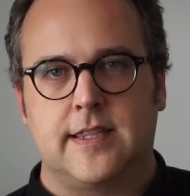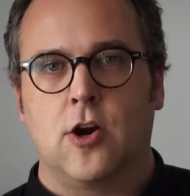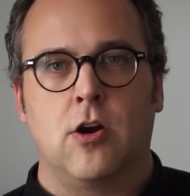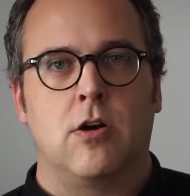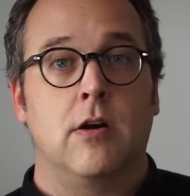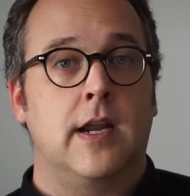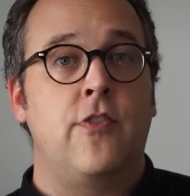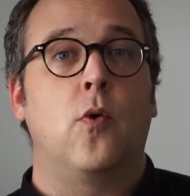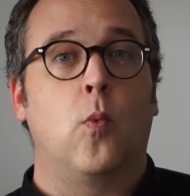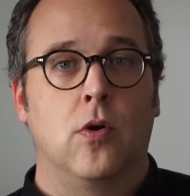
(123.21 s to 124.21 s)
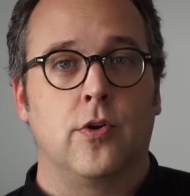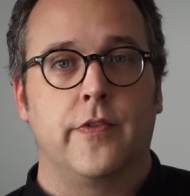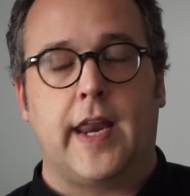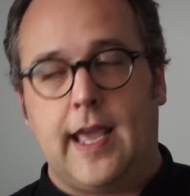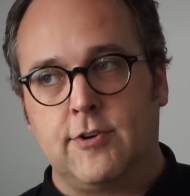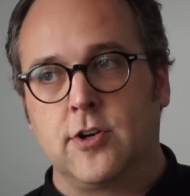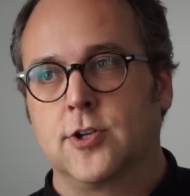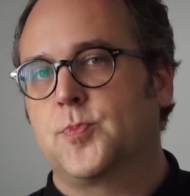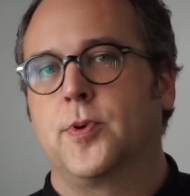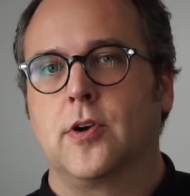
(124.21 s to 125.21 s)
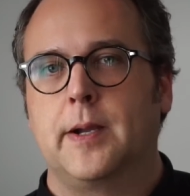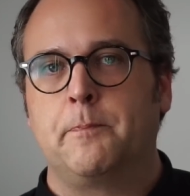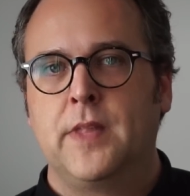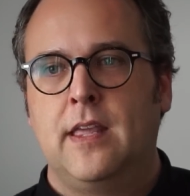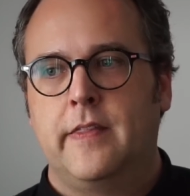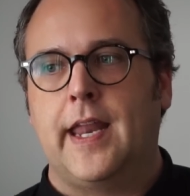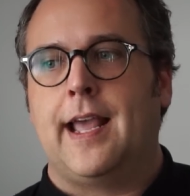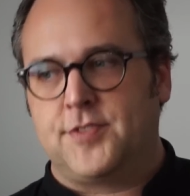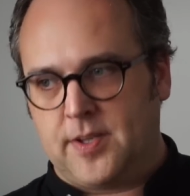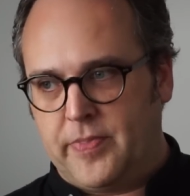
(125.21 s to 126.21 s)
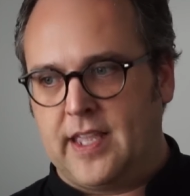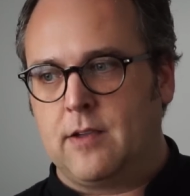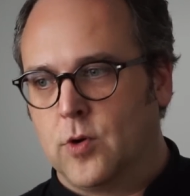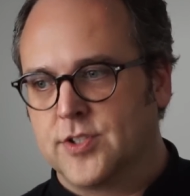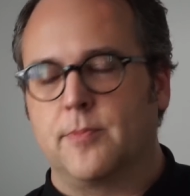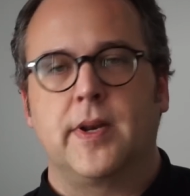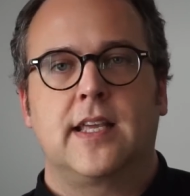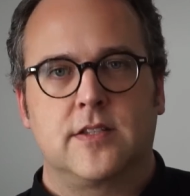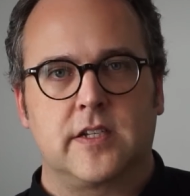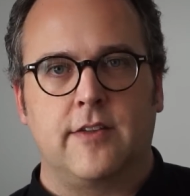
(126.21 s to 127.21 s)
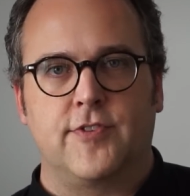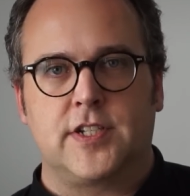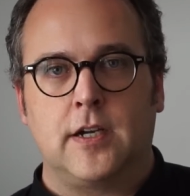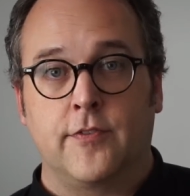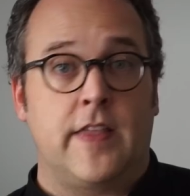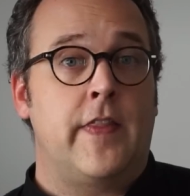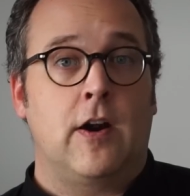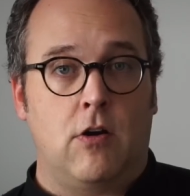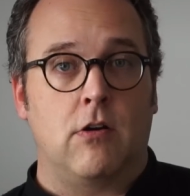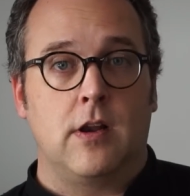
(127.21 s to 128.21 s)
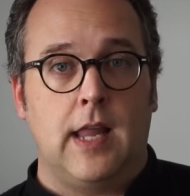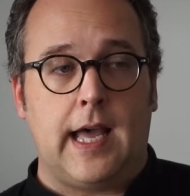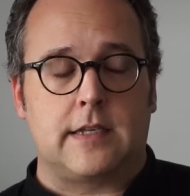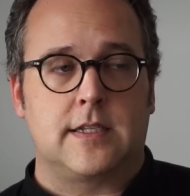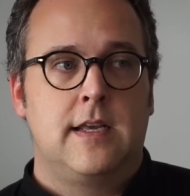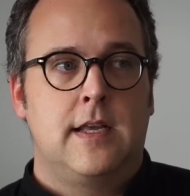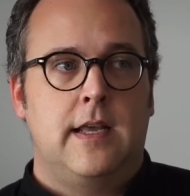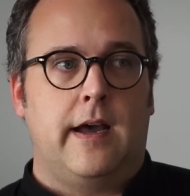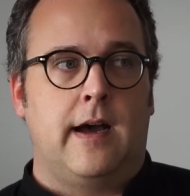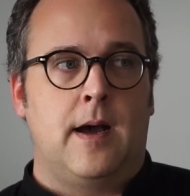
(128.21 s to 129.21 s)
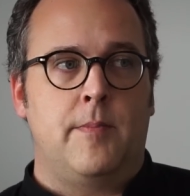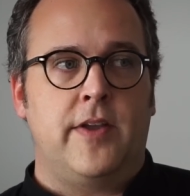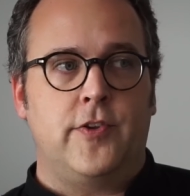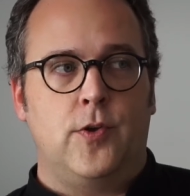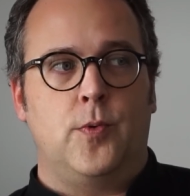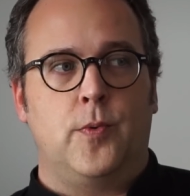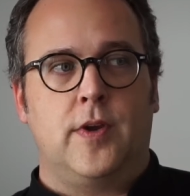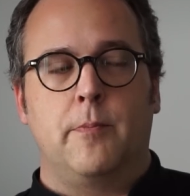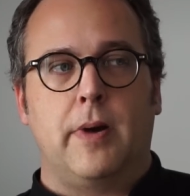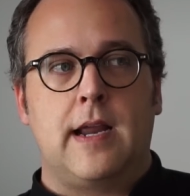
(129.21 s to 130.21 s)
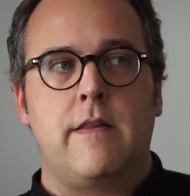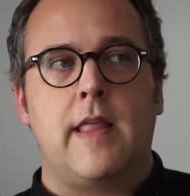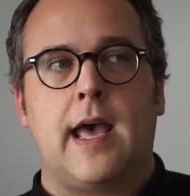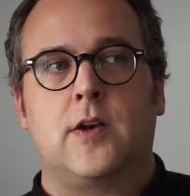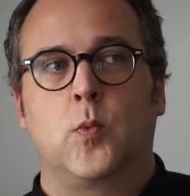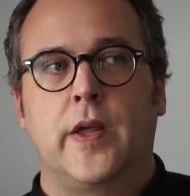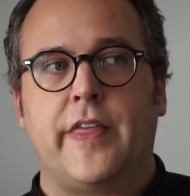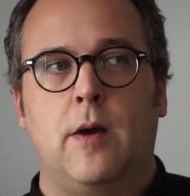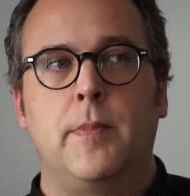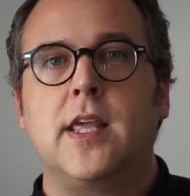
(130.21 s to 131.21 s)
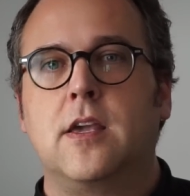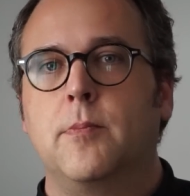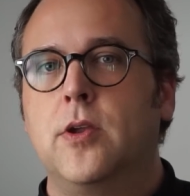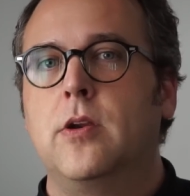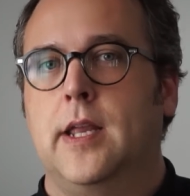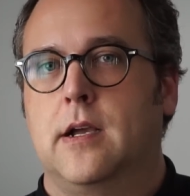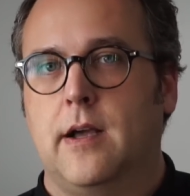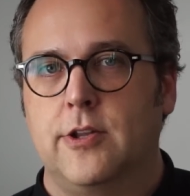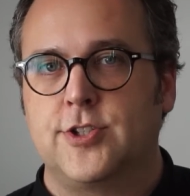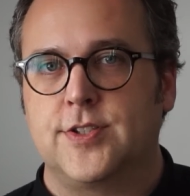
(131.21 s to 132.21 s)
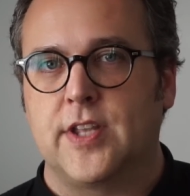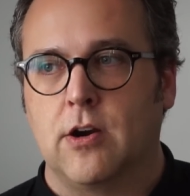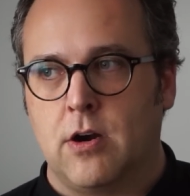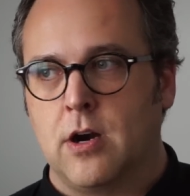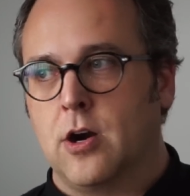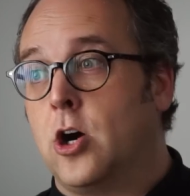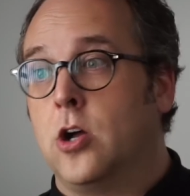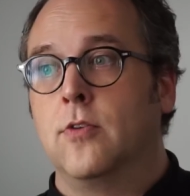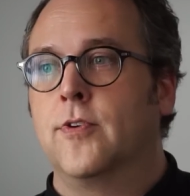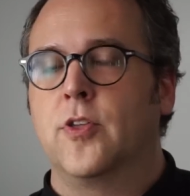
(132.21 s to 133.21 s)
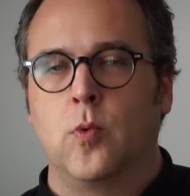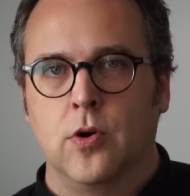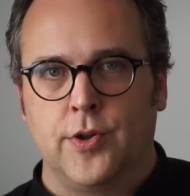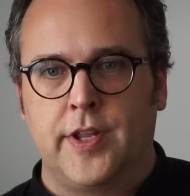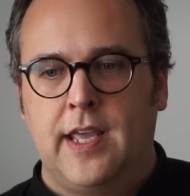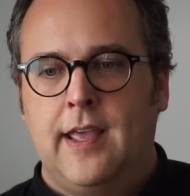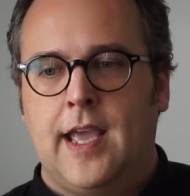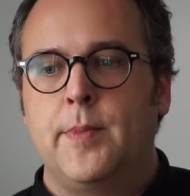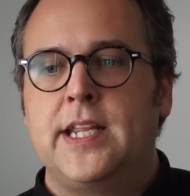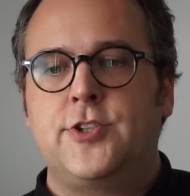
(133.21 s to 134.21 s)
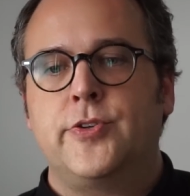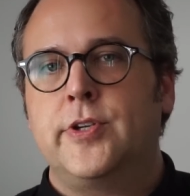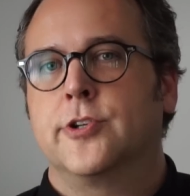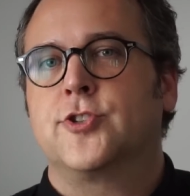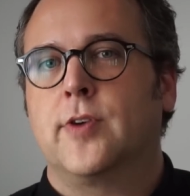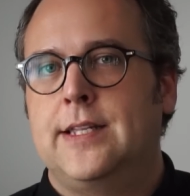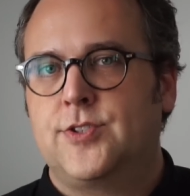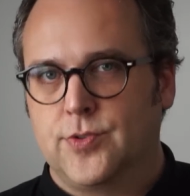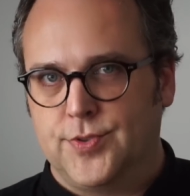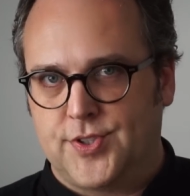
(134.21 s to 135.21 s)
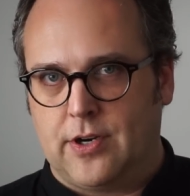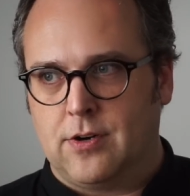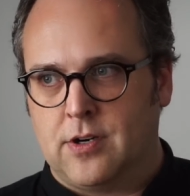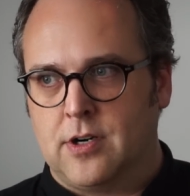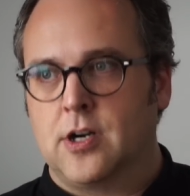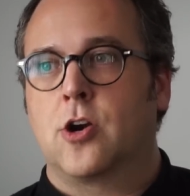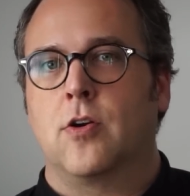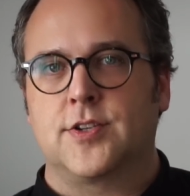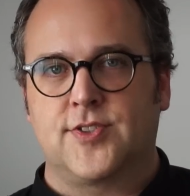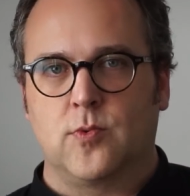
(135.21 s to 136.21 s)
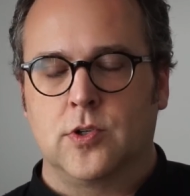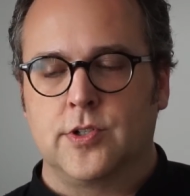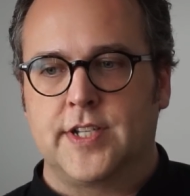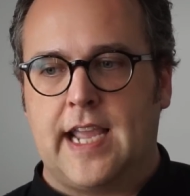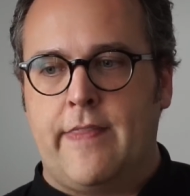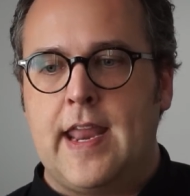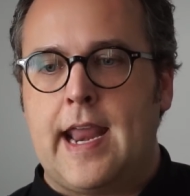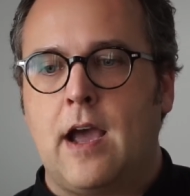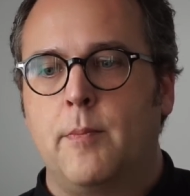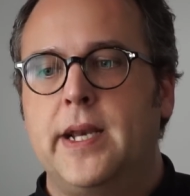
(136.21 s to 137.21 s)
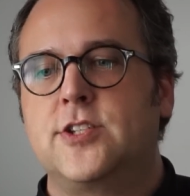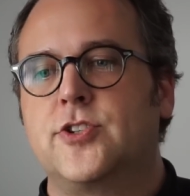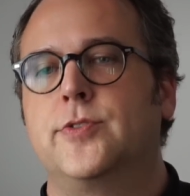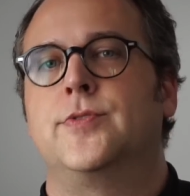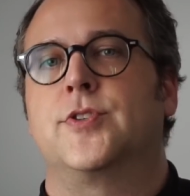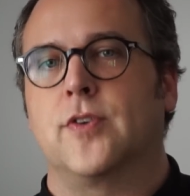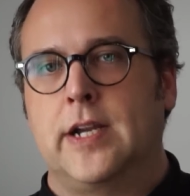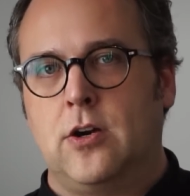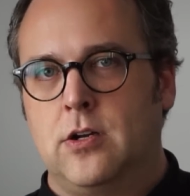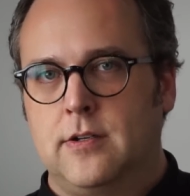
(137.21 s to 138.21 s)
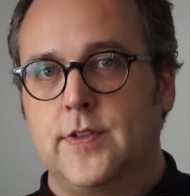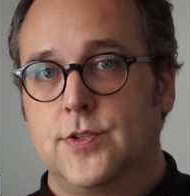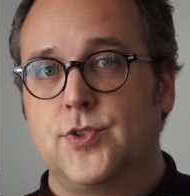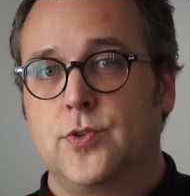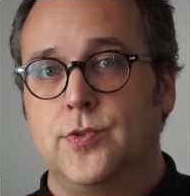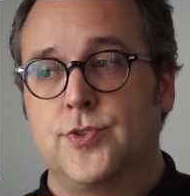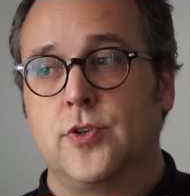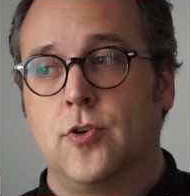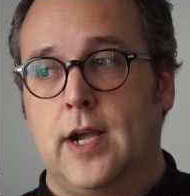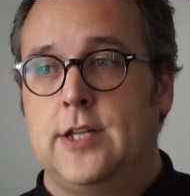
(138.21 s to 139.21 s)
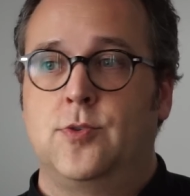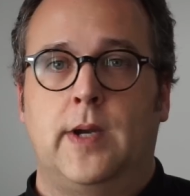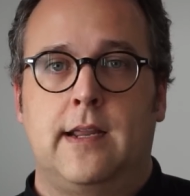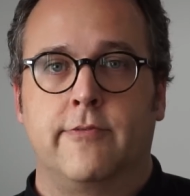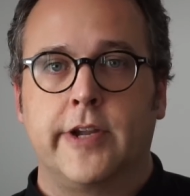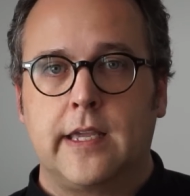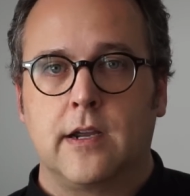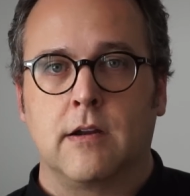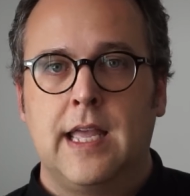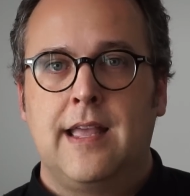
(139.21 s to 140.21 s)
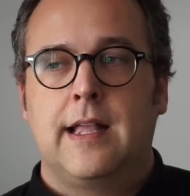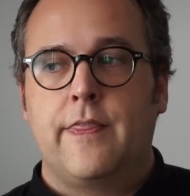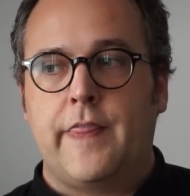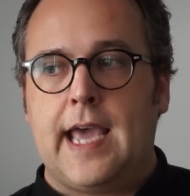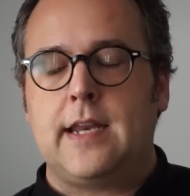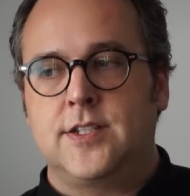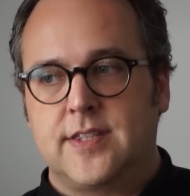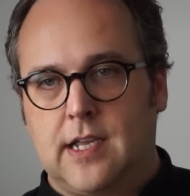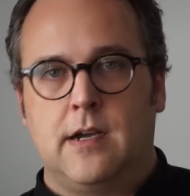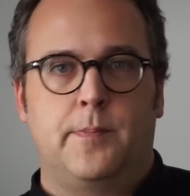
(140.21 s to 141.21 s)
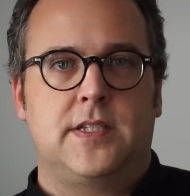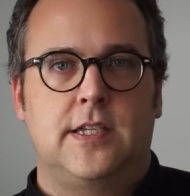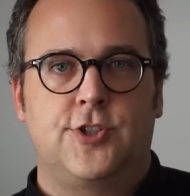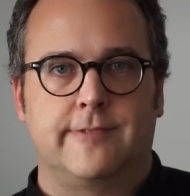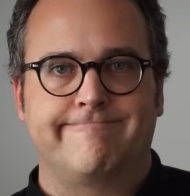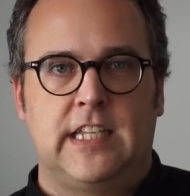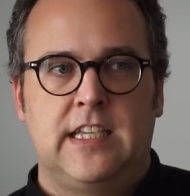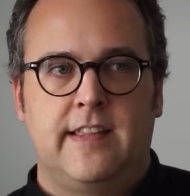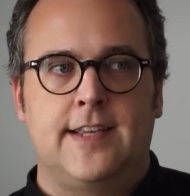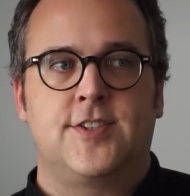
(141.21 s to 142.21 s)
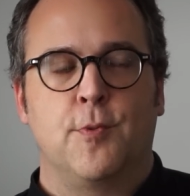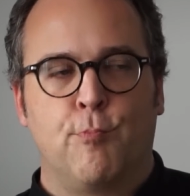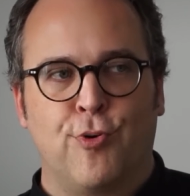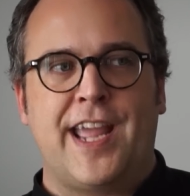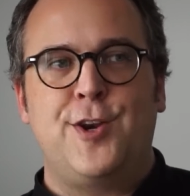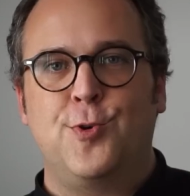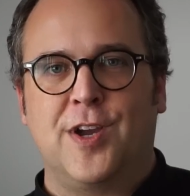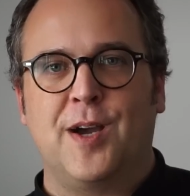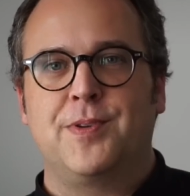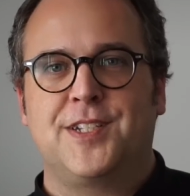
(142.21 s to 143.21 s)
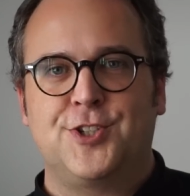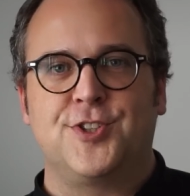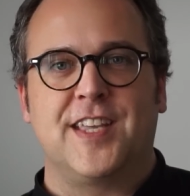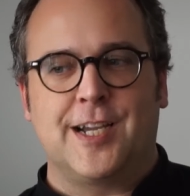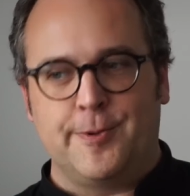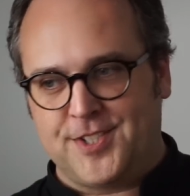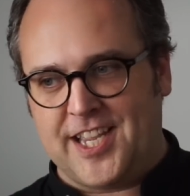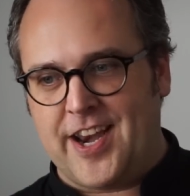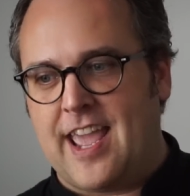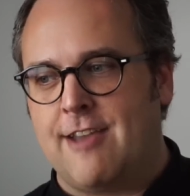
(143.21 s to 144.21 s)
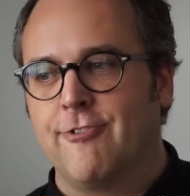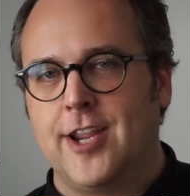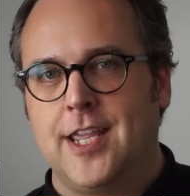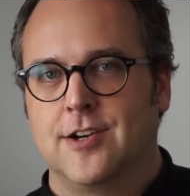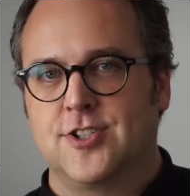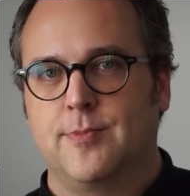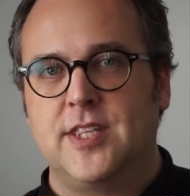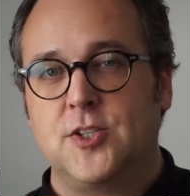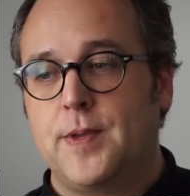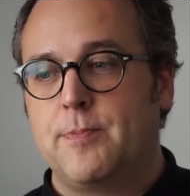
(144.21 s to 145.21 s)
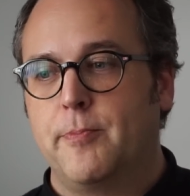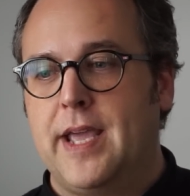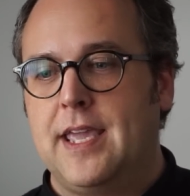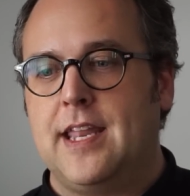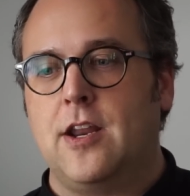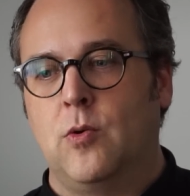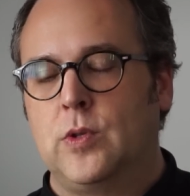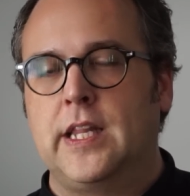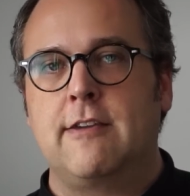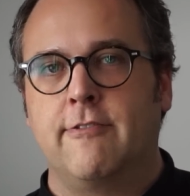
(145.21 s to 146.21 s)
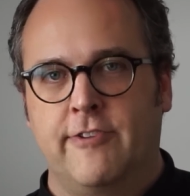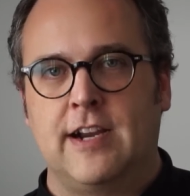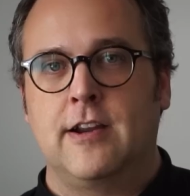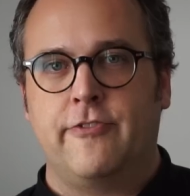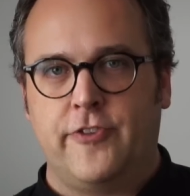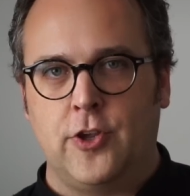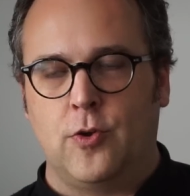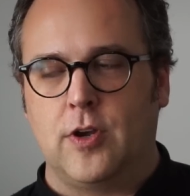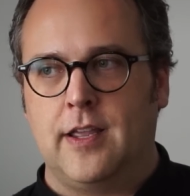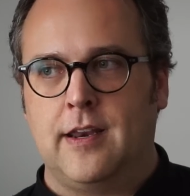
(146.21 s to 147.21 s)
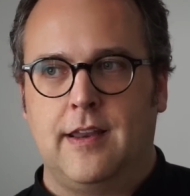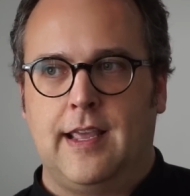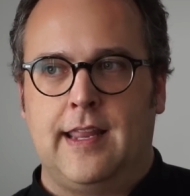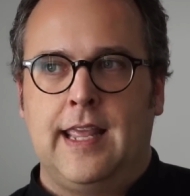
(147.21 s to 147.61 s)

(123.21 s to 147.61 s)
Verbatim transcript: there are in the world that have an arts program, that have something where somebody can study photography, and there are a lot. If you combine that with how many community colleges there are all over the world, how many two-year trade schools there are across the world, and then how many students are in all of those schools who graduate every year, that is the competition. That is the brand new competition that comes in every year. Some of these people make it, only very few. And